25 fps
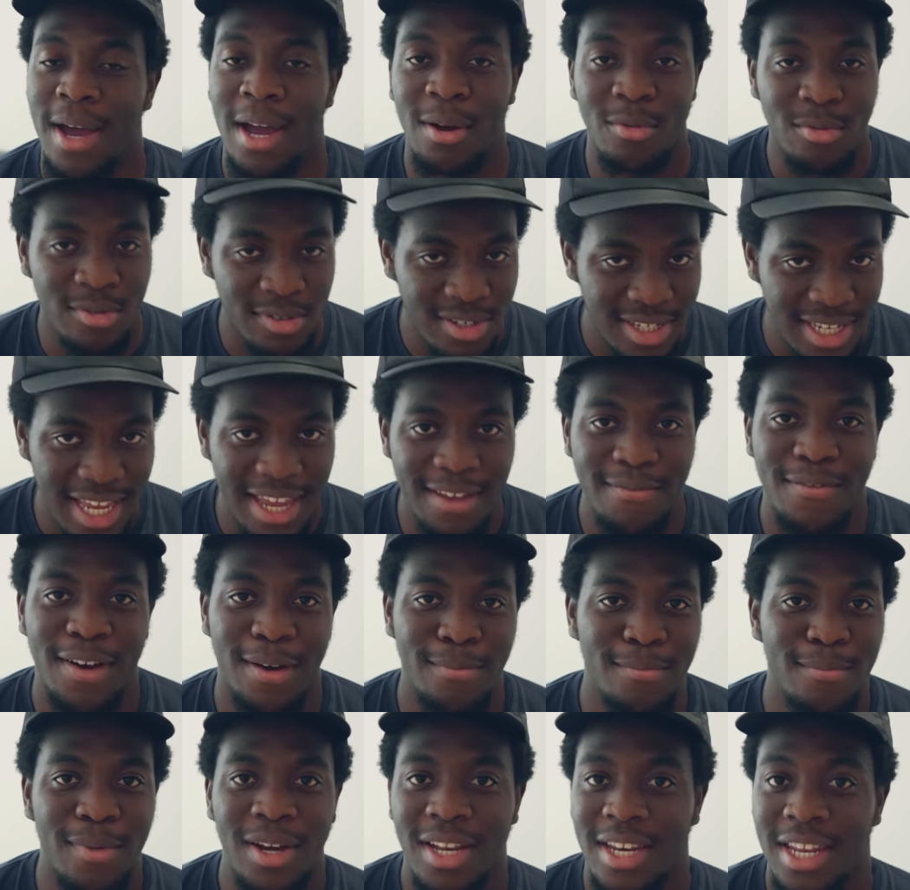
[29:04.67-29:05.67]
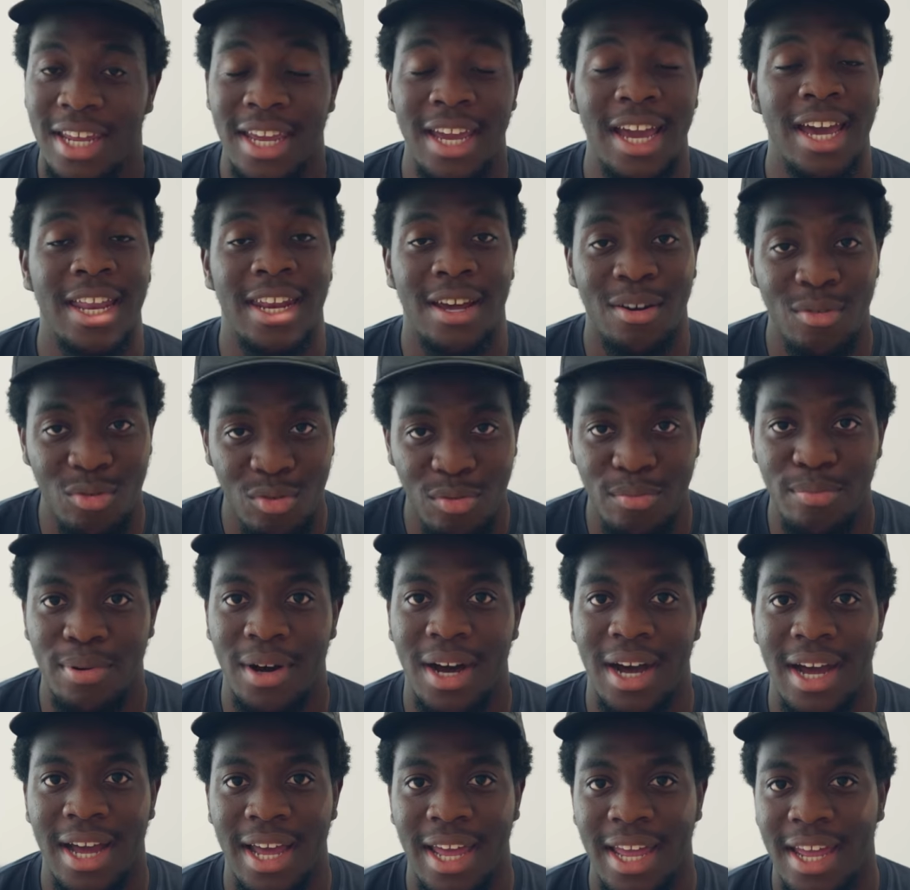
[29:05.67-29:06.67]
I will save up money and I will
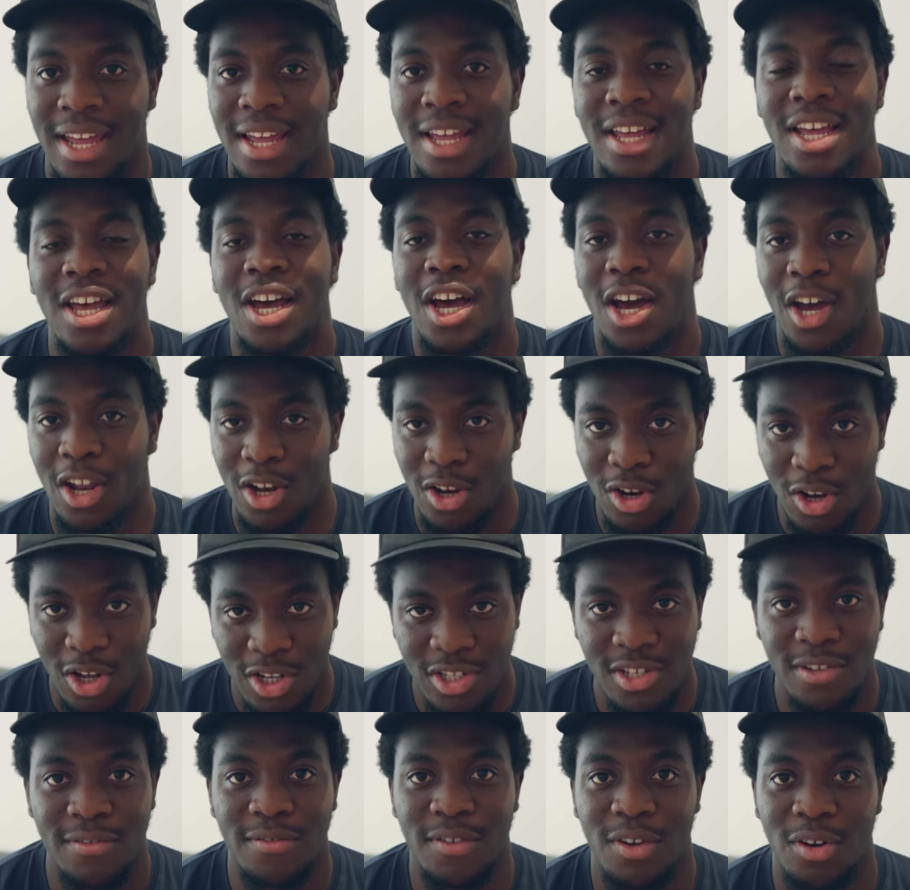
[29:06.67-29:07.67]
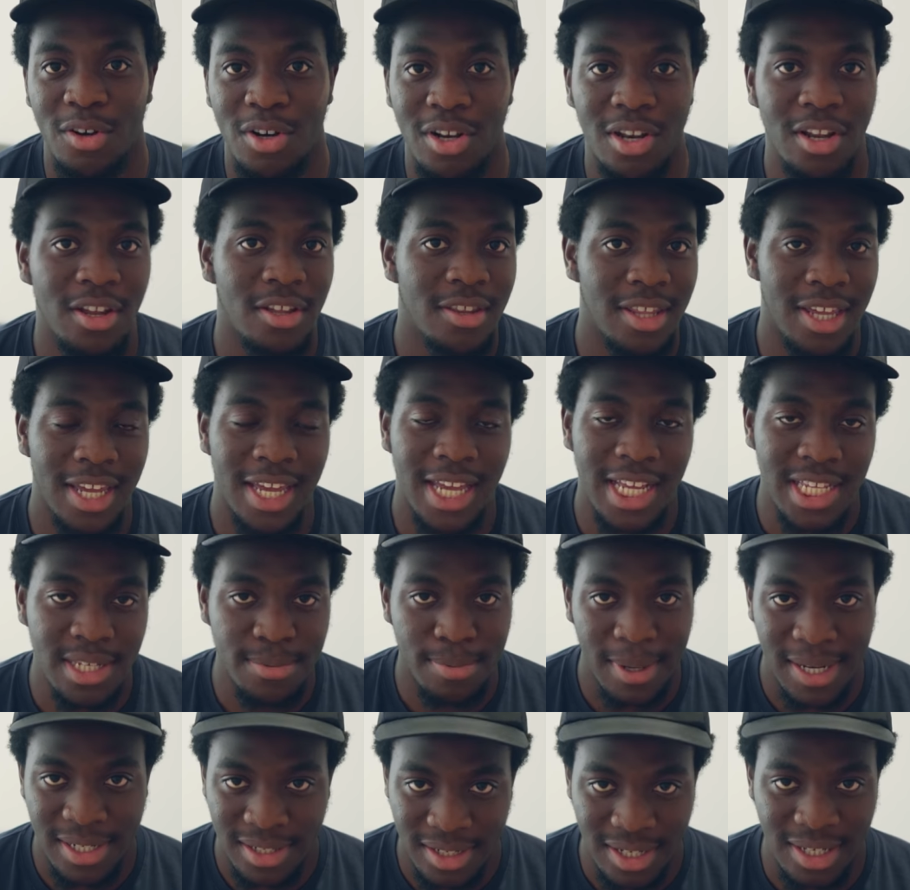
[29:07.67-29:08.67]
buy a lot of your clothing,
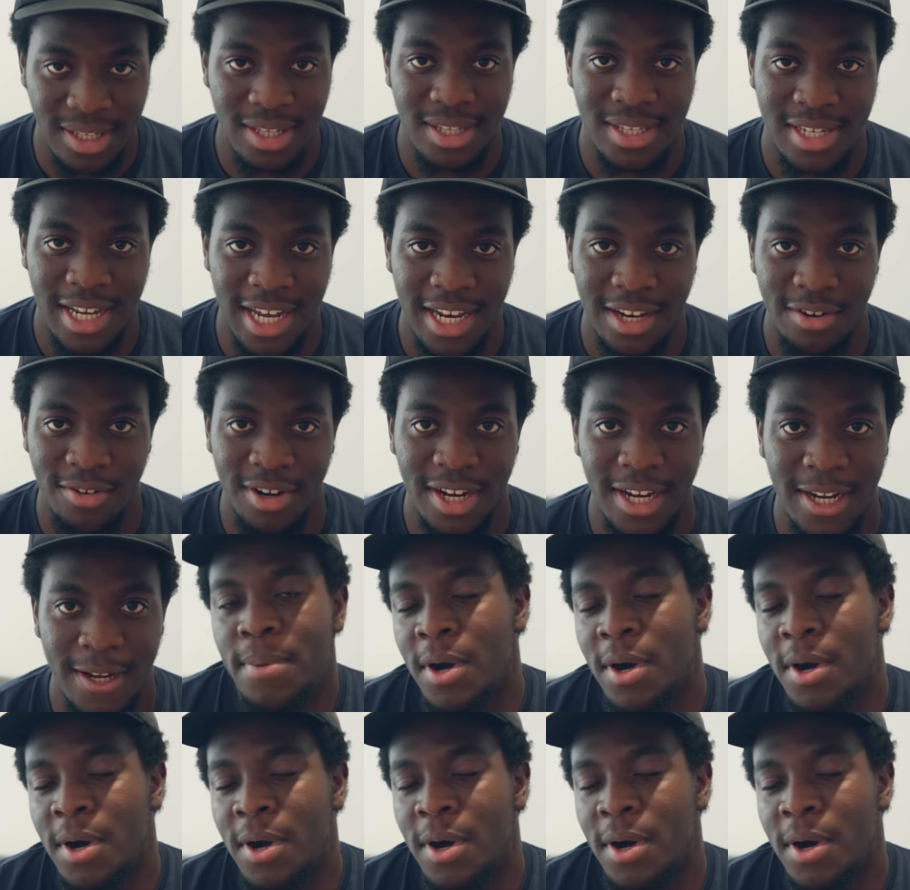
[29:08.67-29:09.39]
especially the tailoring.